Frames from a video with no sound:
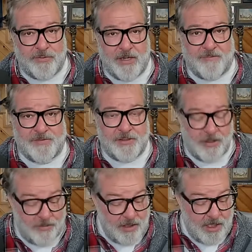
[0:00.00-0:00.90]
You have to
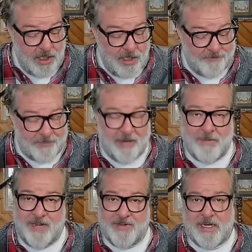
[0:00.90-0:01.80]
go, am
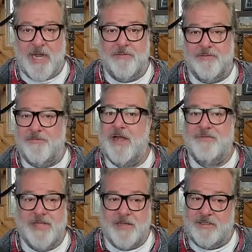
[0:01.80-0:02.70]
I the guy with 5
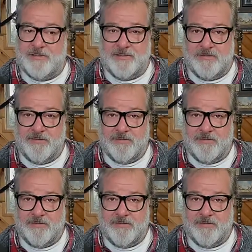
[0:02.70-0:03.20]
talents?